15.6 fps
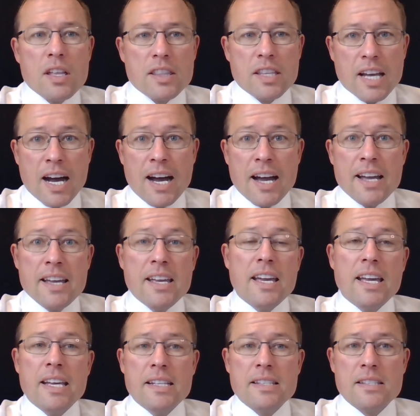The
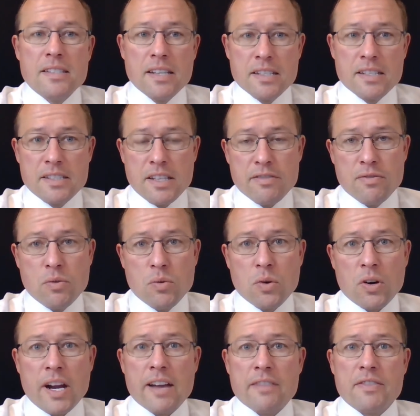
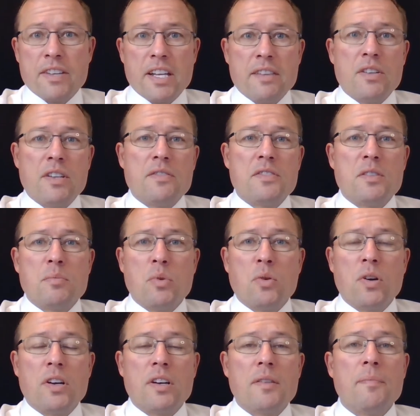I-864 Affidavit of
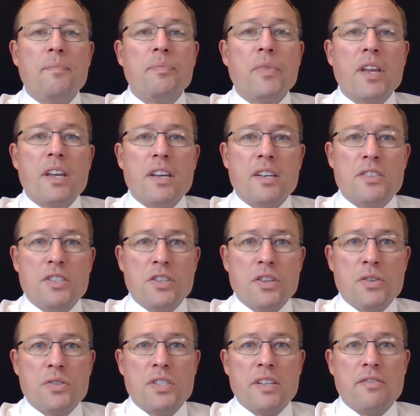Support is
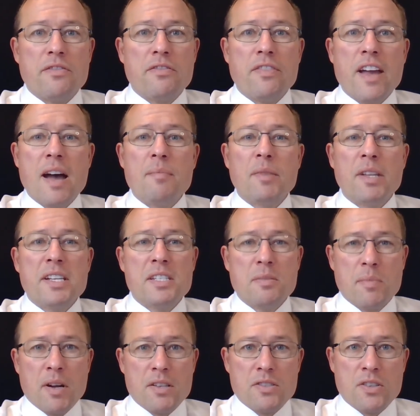used in
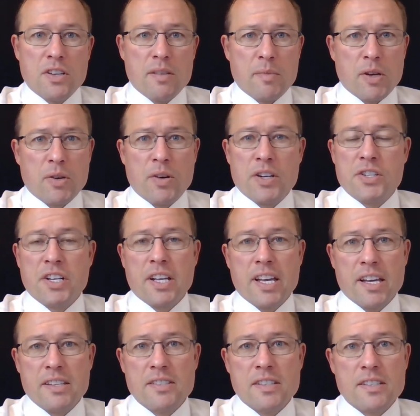family-sponsored immigration
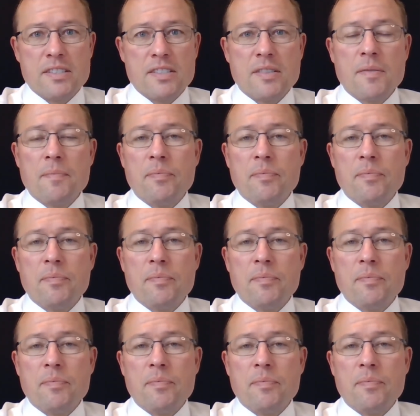cases.